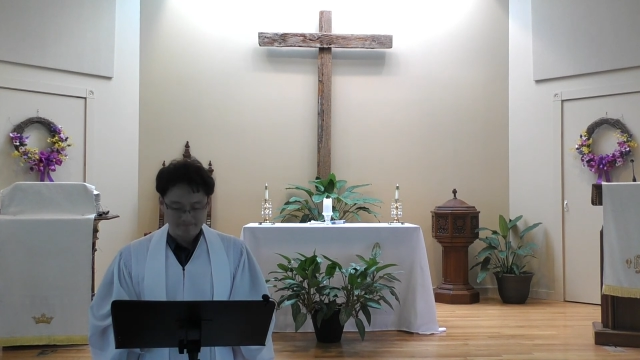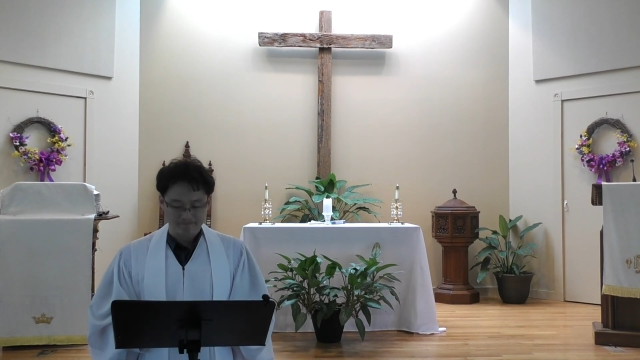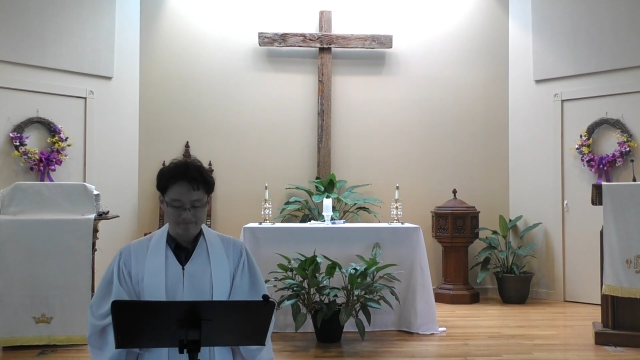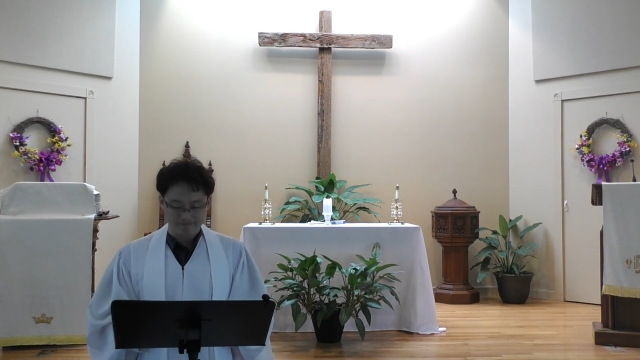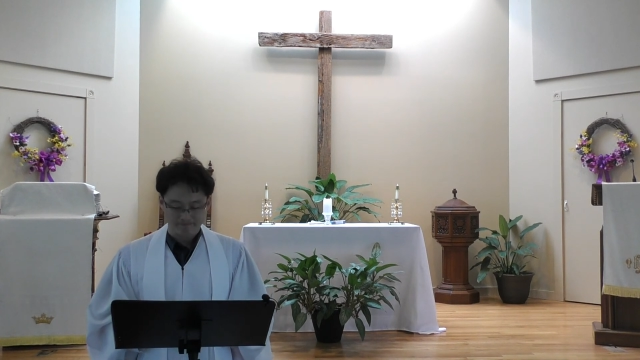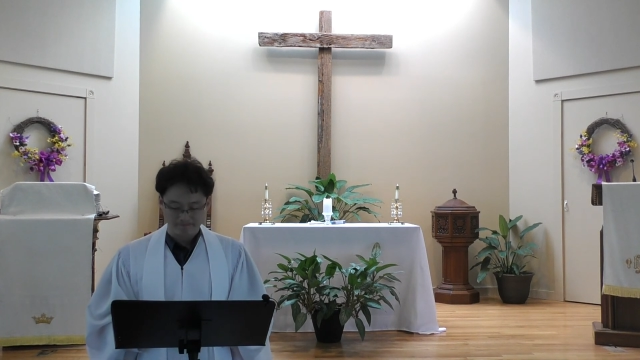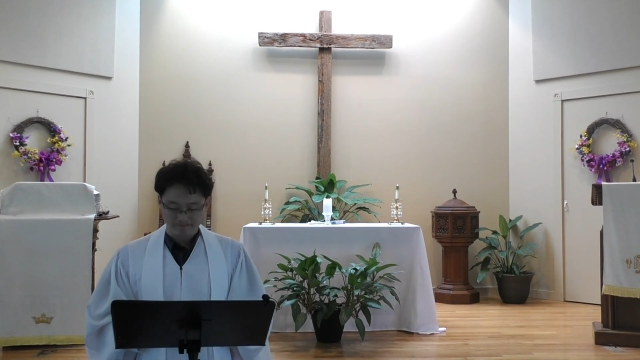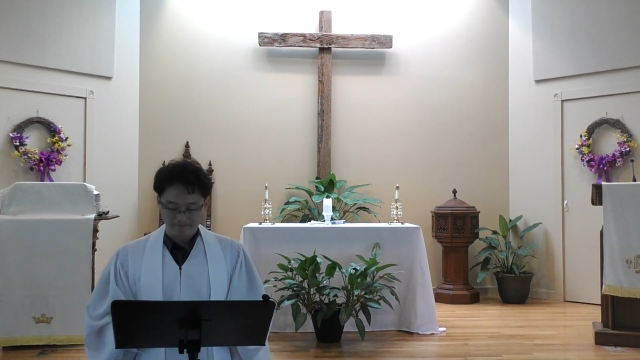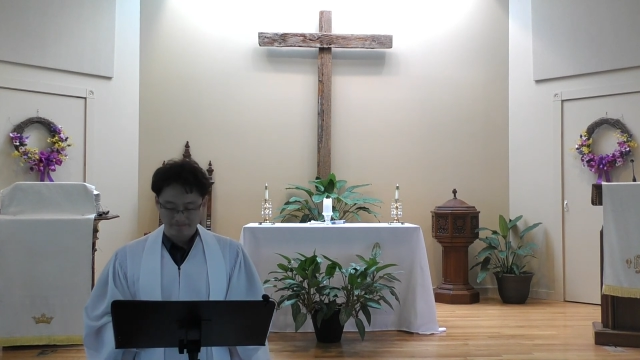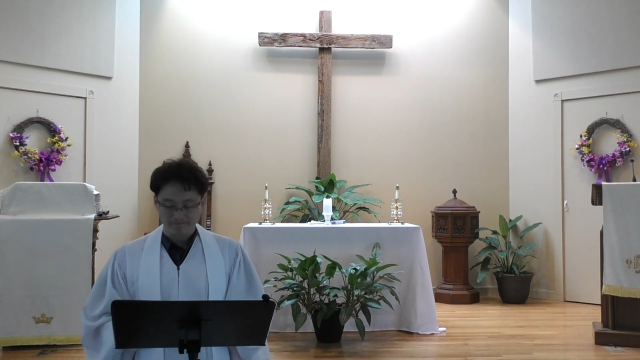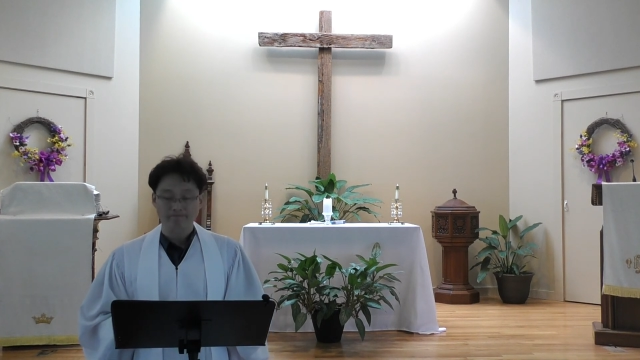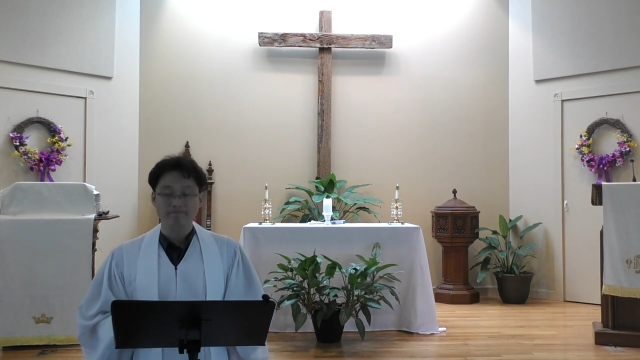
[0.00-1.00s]

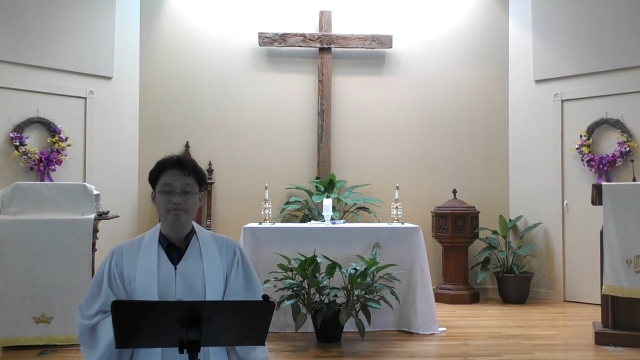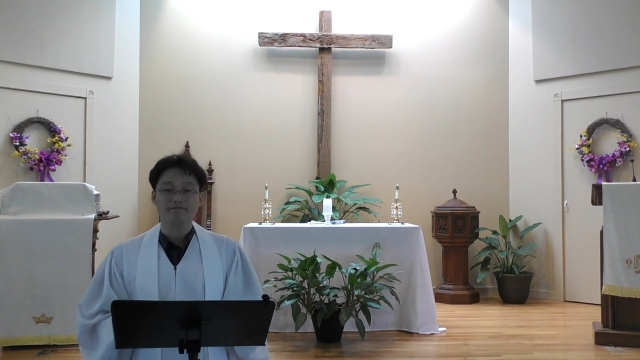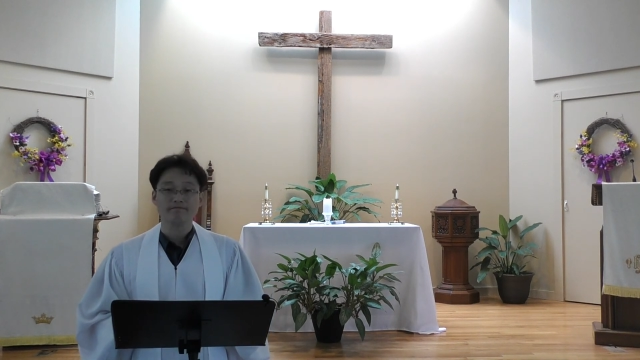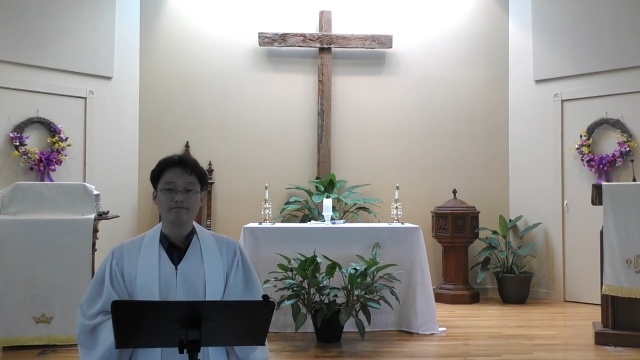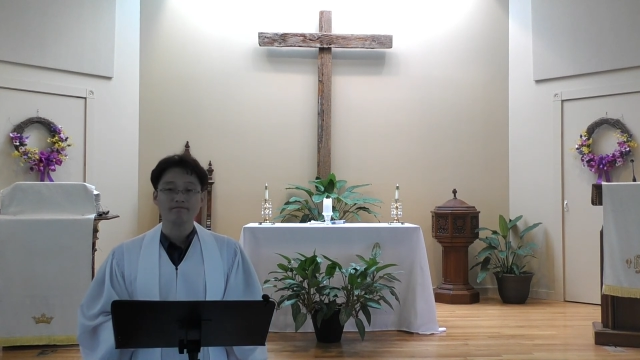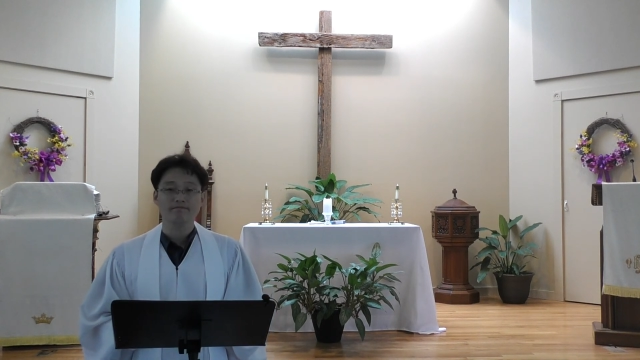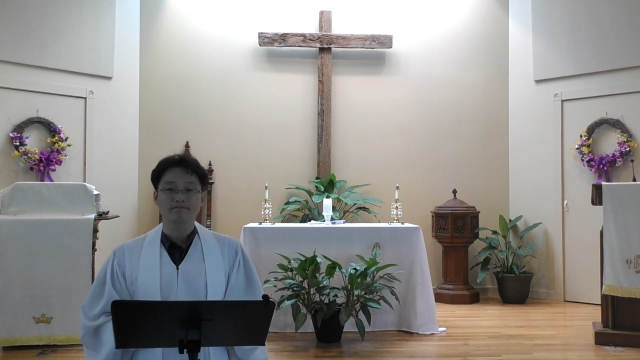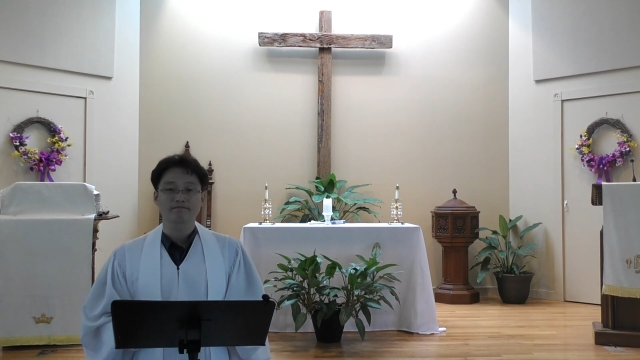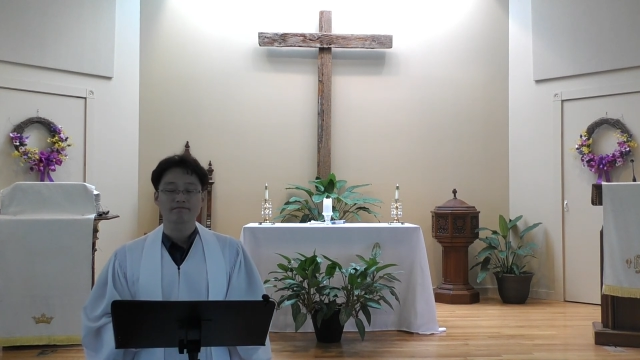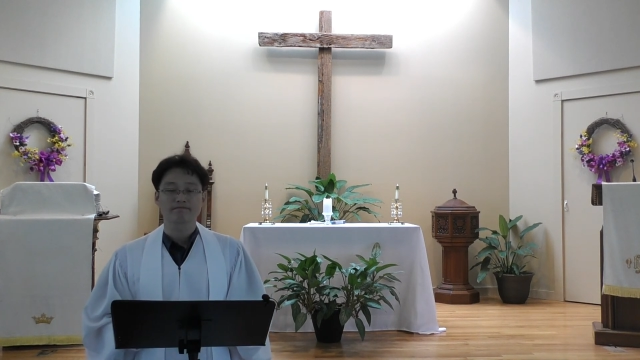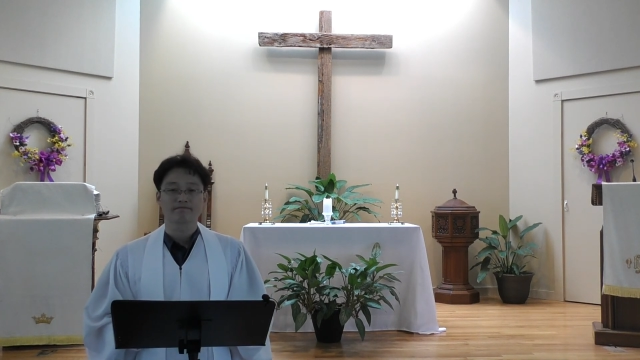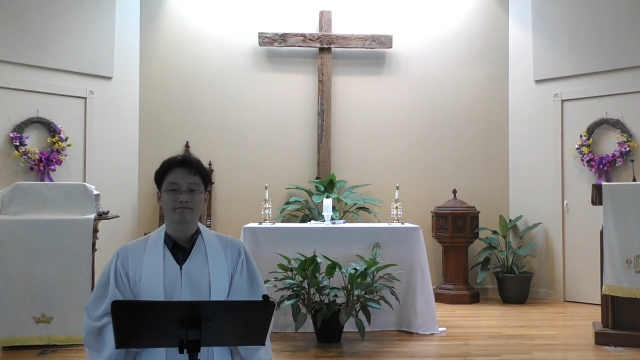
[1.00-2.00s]

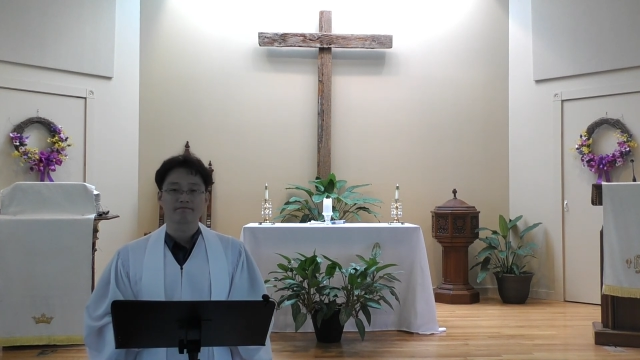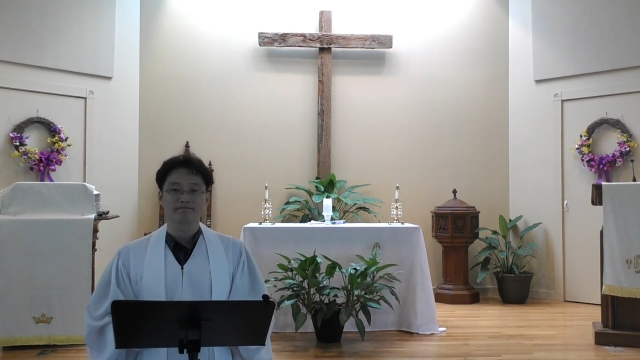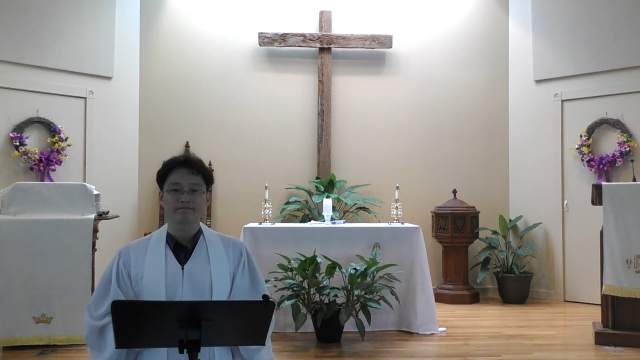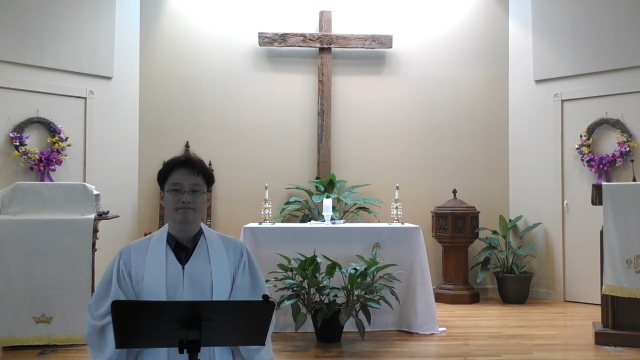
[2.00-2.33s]
No one is speaking in this clip.